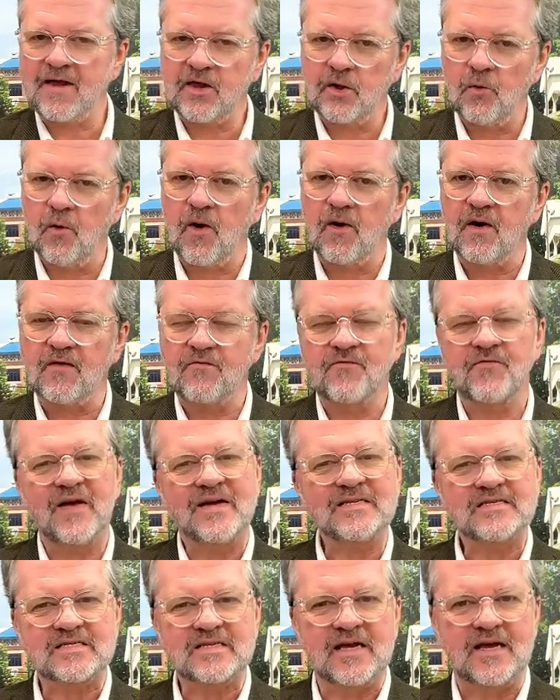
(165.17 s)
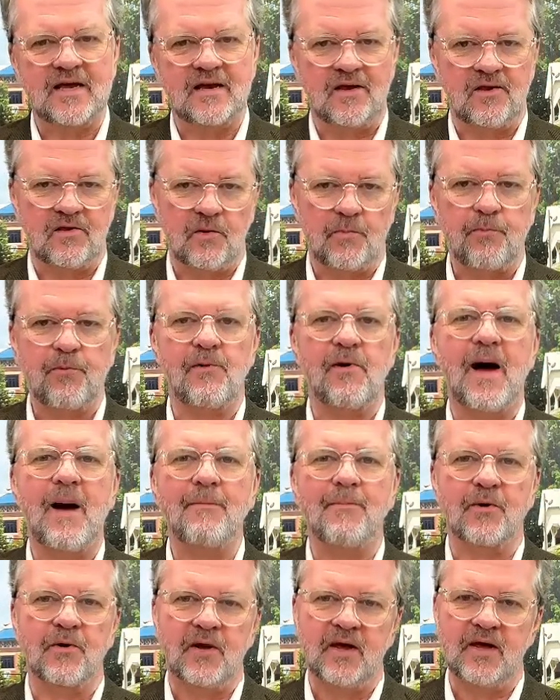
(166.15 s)
You are investing it in the
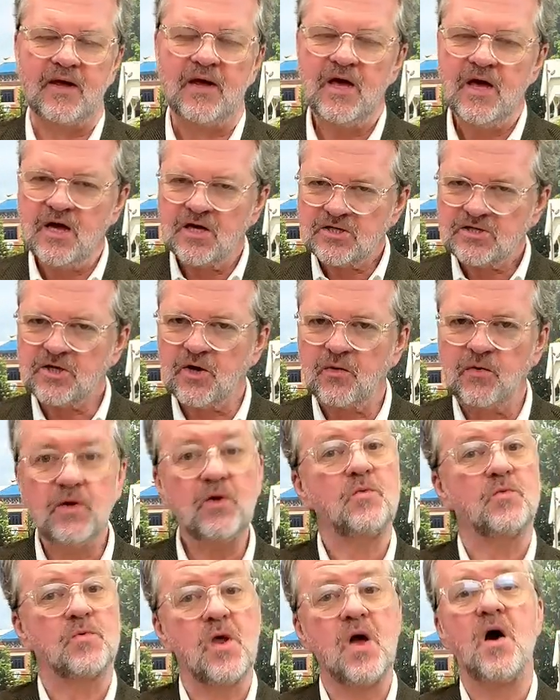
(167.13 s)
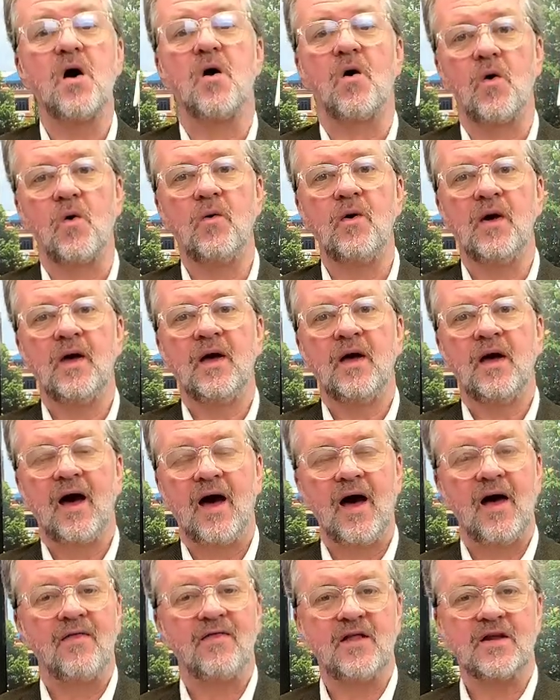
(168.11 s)
property, so you know
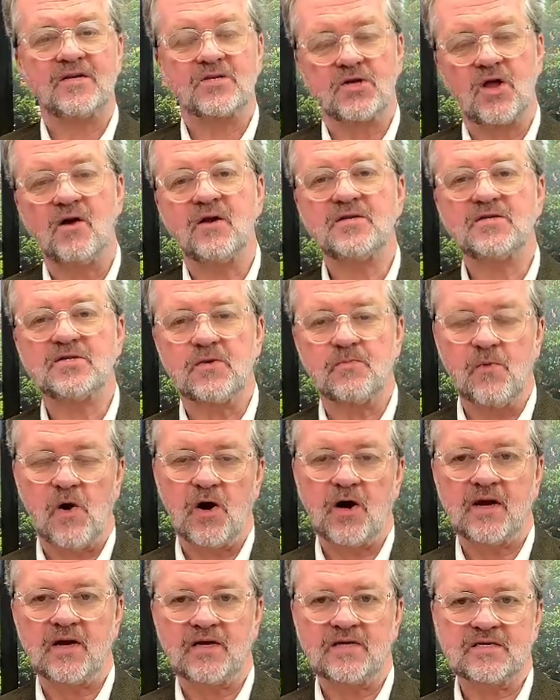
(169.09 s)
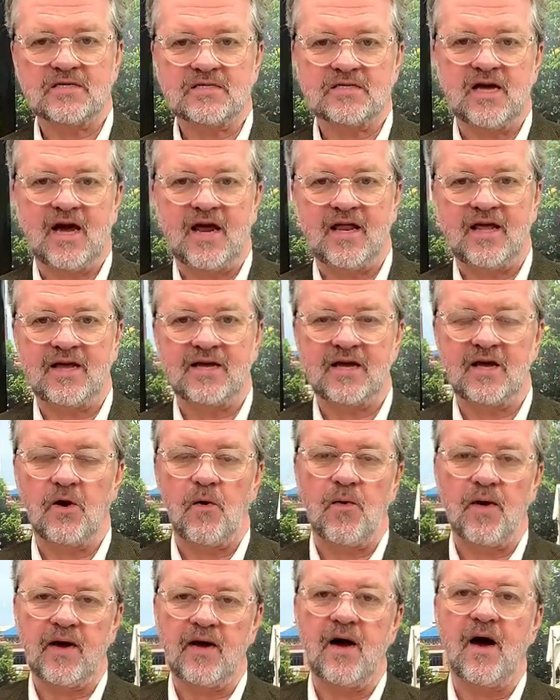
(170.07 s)
that as long as the market is steady and
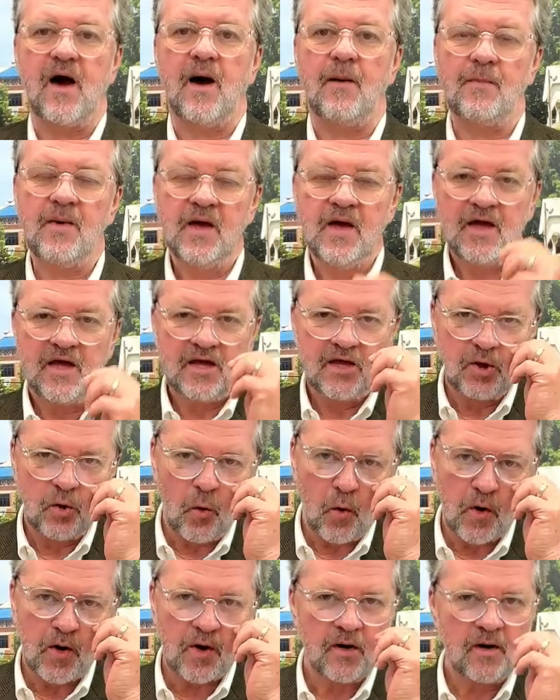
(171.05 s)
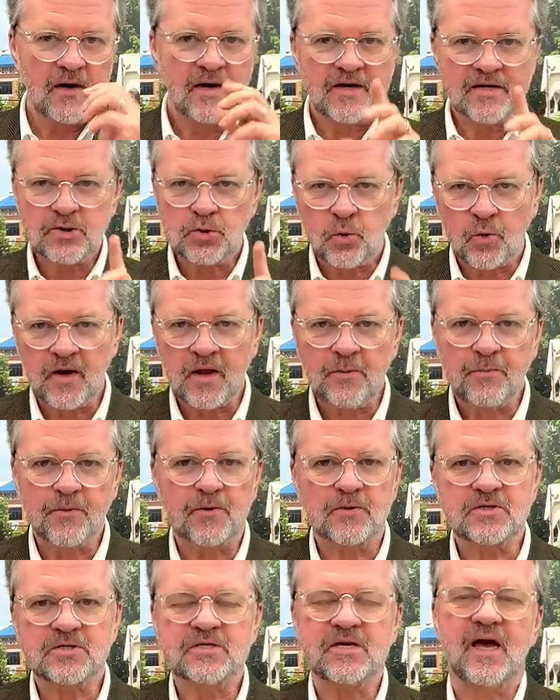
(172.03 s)
going up, your
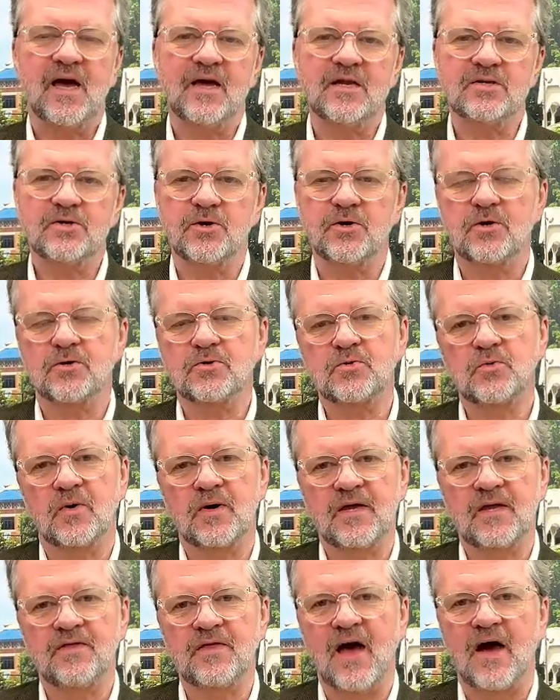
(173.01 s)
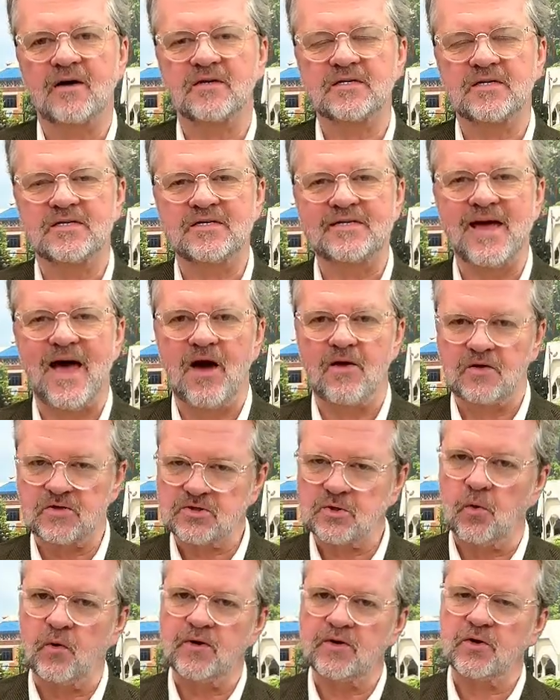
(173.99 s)
20% or your 20,000 down is
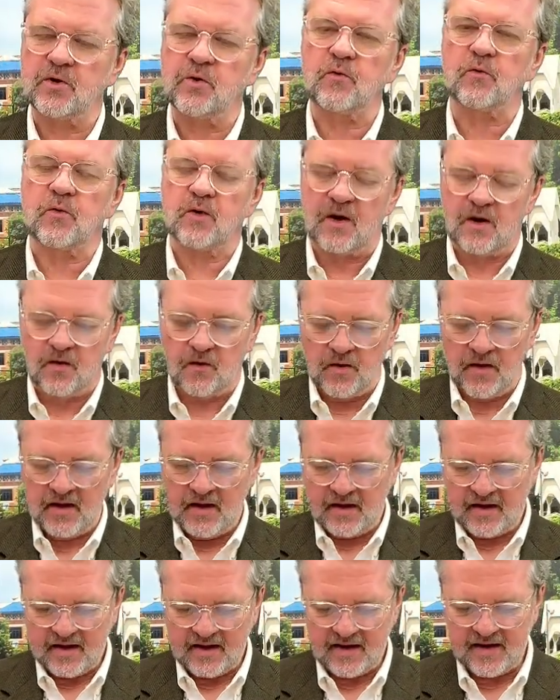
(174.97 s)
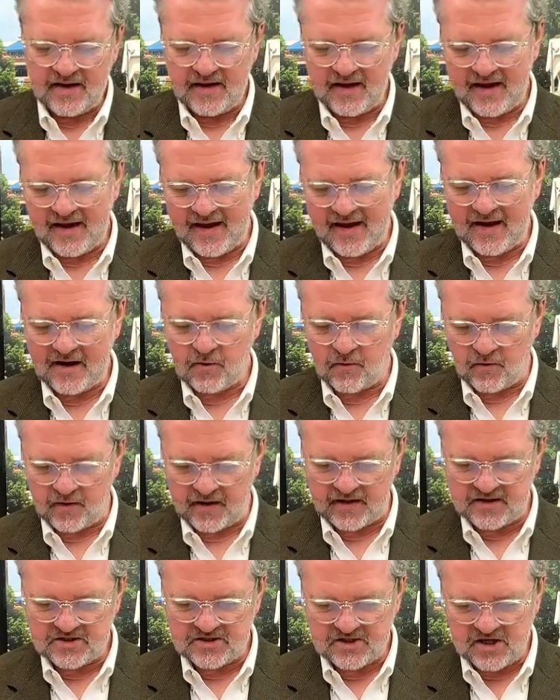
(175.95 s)
going to grow in
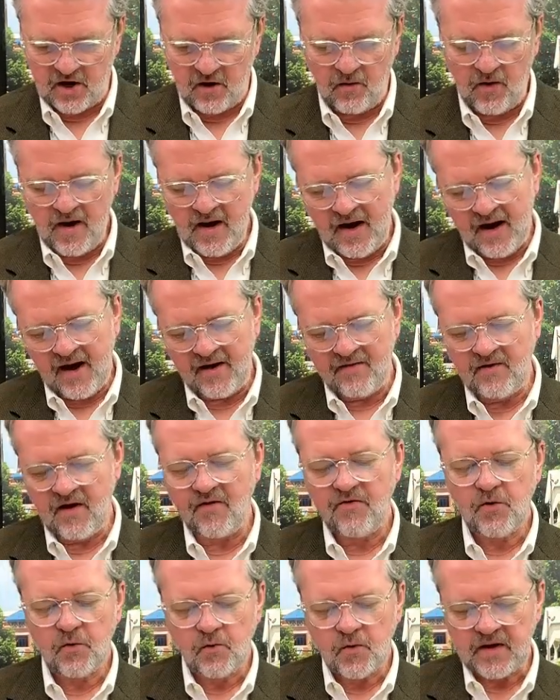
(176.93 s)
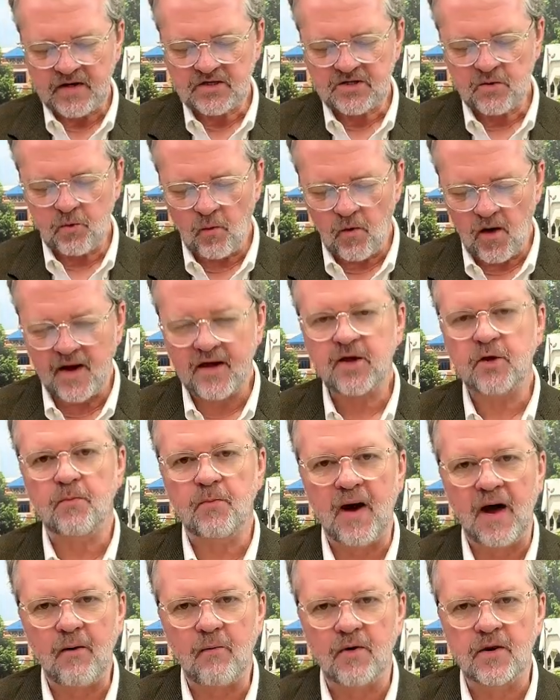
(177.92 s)
equity. So another reason why you
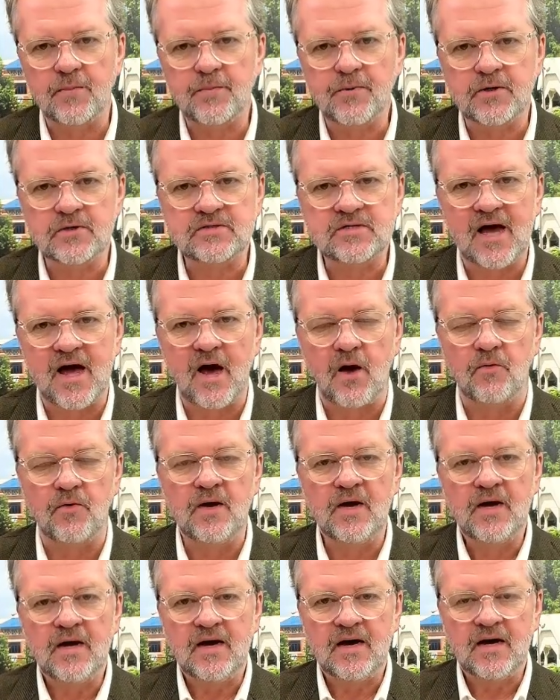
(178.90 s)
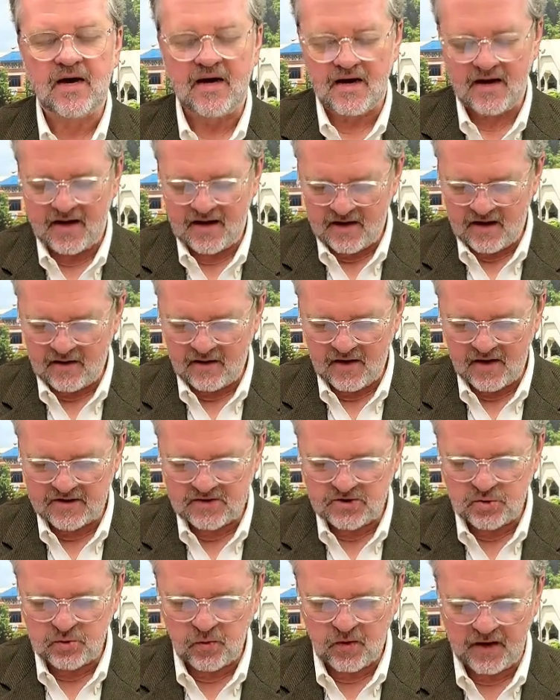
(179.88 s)
might want to put down
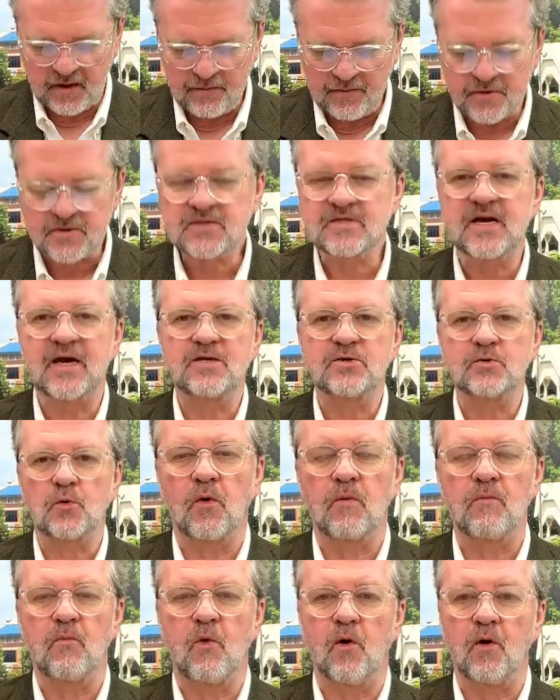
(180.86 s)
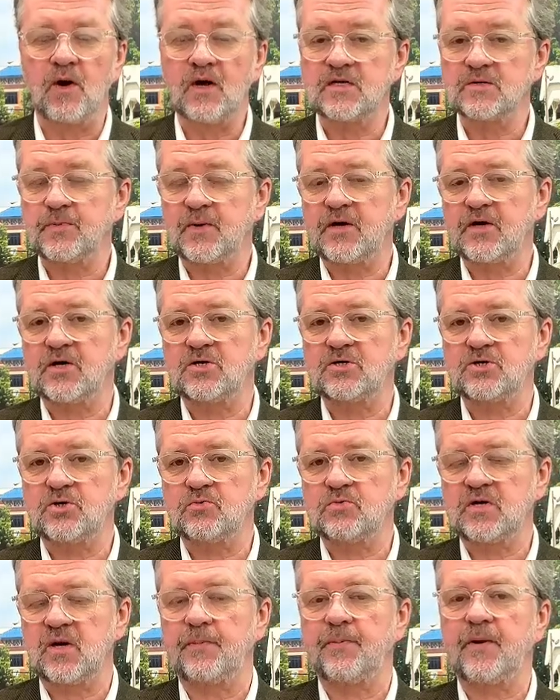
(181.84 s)
20% more is because
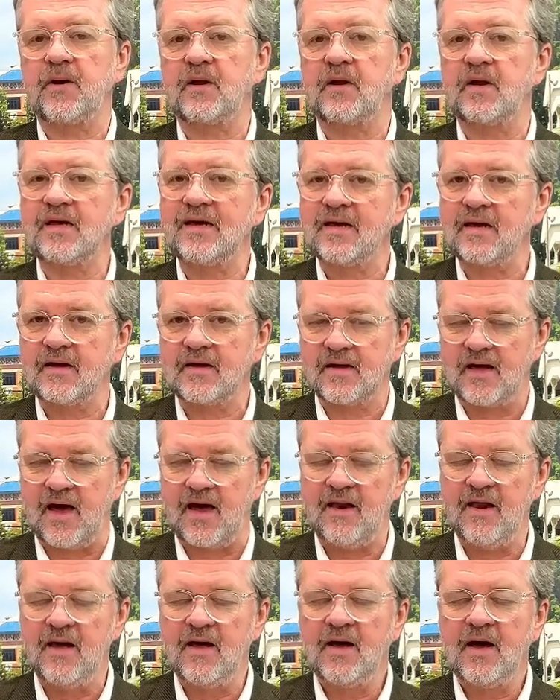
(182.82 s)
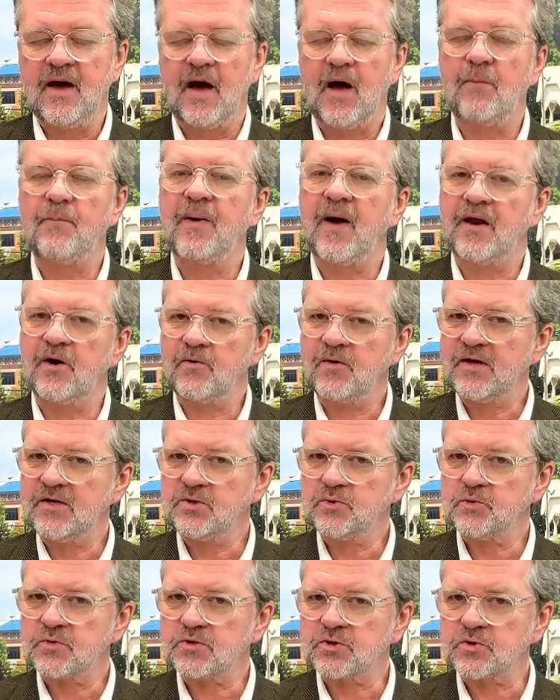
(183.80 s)
you typically can get a better
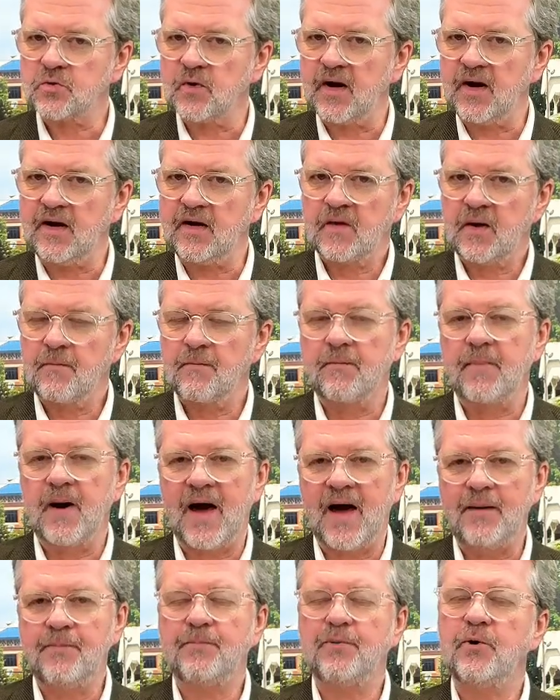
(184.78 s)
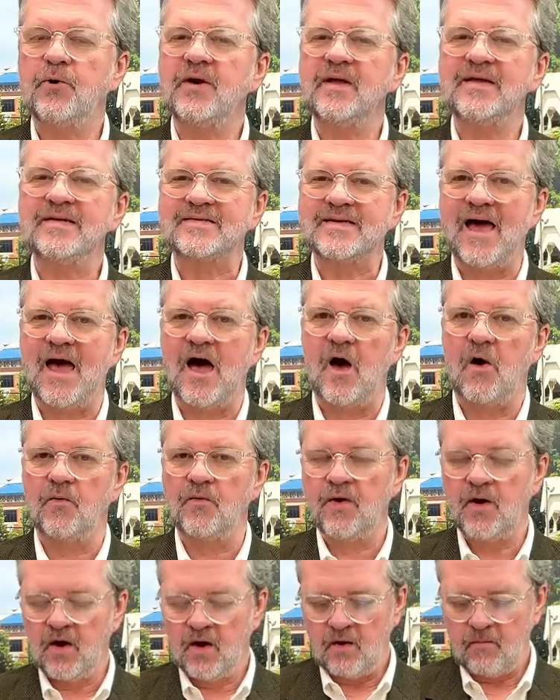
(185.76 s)
interest rate by putting
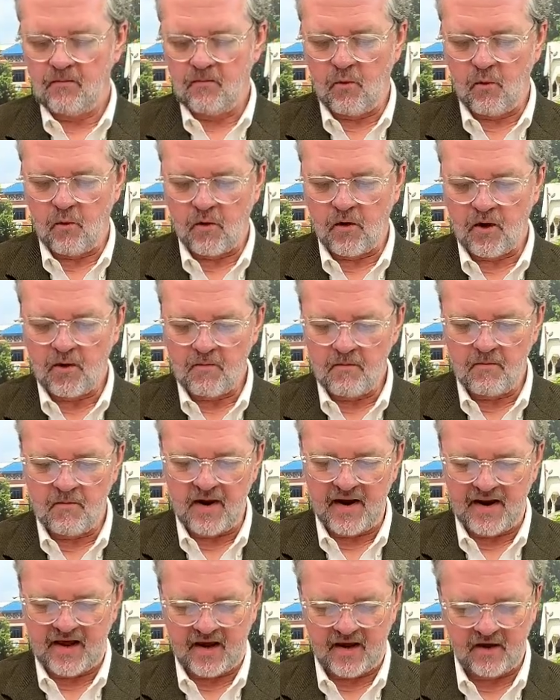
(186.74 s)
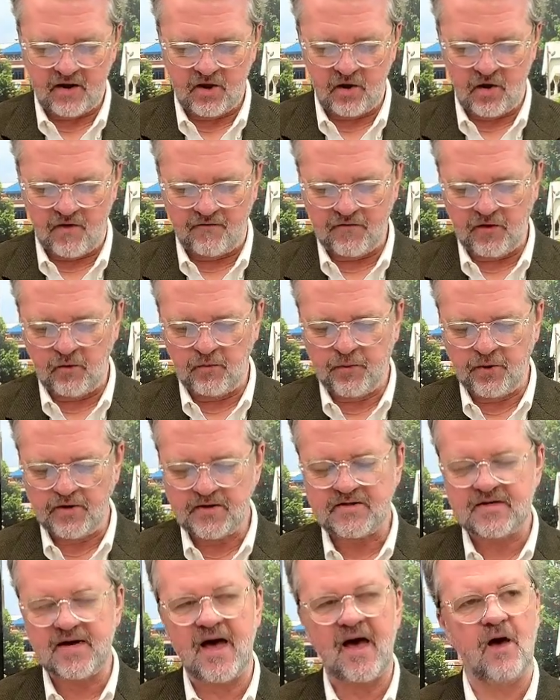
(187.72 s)
down more money. You know, if you
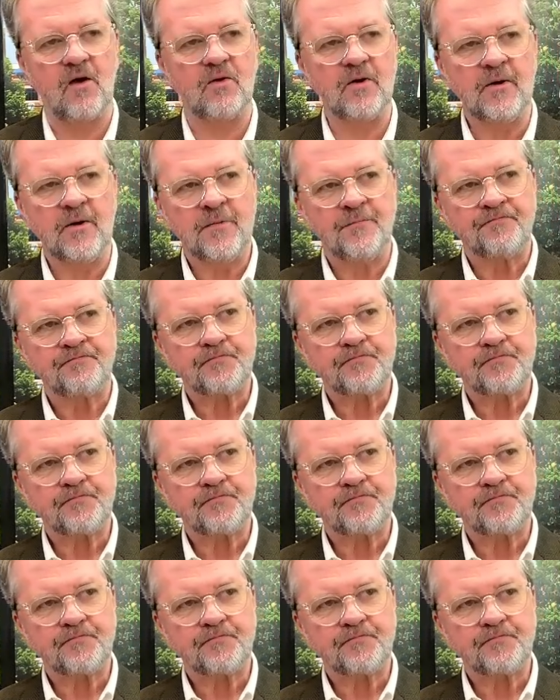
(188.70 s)
put down,